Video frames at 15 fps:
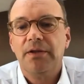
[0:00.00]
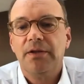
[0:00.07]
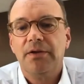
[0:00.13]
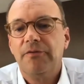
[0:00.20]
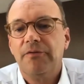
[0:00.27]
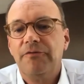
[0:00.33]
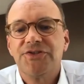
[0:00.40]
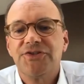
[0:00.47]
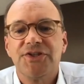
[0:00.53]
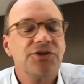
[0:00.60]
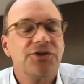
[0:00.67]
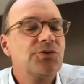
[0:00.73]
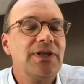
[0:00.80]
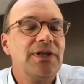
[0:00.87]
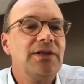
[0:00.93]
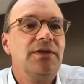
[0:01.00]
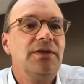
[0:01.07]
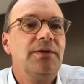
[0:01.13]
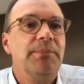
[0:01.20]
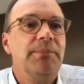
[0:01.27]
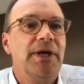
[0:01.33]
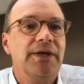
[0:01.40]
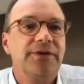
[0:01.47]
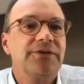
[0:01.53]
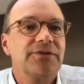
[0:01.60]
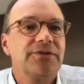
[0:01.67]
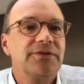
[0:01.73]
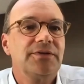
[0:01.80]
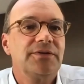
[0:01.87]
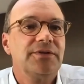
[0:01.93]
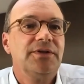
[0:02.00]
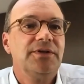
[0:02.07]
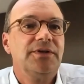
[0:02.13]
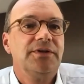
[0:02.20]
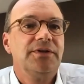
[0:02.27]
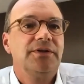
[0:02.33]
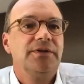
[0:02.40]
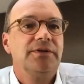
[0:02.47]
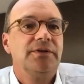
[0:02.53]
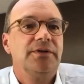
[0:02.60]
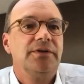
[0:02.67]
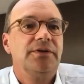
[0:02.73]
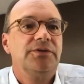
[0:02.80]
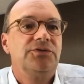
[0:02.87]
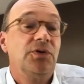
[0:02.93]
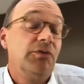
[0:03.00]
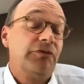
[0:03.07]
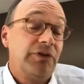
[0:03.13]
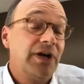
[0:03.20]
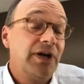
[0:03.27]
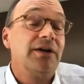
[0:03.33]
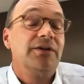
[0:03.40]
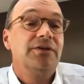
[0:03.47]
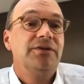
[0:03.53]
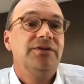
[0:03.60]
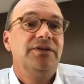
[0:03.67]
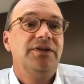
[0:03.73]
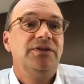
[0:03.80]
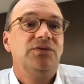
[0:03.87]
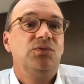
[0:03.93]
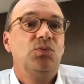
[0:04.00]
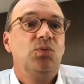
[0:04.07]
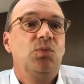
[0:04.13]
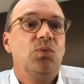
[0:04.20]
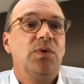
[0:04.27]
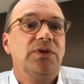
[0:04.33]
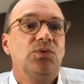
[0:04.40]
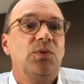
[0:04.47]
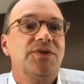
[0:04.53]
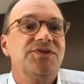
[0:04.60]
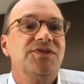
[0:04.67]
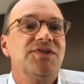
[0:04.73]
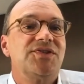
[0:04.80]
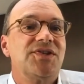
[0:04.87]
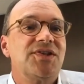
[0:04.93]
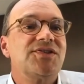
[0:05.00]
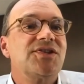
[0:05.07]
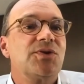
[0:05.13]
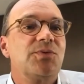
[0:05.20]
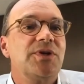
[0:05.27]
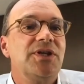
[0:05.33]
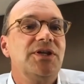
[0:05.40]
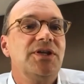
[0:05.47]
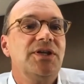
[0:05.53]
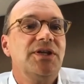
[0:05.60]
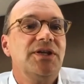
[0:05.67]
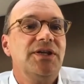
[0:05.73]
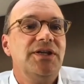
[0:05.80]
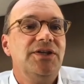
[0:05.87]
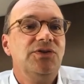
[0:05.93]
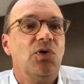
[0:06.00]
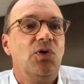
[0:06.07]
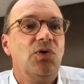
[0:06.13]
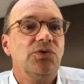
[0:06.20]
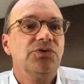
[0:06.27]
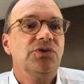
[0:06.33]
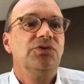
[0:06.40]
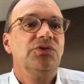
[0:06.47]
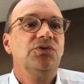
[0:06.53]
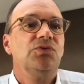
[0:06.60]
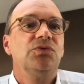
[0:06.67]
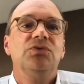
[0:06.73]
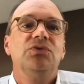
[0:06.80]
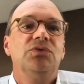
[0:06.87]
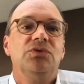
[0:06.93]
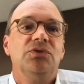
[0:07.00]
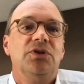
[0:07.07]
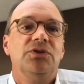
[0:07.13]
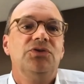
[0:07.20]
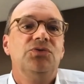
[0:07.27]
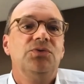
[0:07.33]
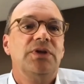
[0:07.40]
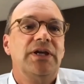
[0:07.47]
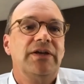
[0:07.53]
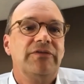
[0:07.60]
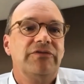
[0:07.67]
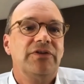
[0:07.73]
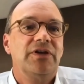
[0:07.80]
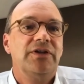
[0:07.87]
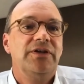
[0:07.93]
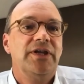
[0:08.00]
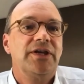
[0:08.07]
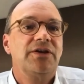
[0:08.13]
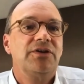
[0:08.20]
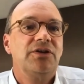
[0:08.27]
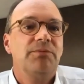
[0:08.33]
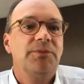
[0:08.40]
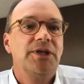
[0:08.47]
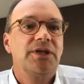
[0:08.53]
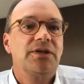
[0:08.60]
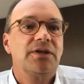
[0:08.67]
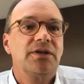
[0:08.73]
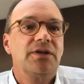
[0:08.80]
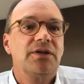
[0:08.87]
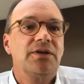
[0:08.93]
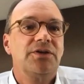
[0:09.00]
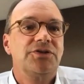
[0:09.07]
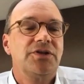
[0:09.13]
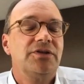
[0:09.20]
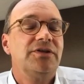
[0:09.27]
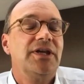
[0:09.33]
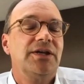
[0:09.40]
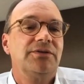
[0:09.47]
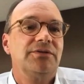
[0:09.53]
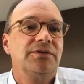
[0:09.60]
of the central banks so far did what was necessary in order not to have an economic shutdown.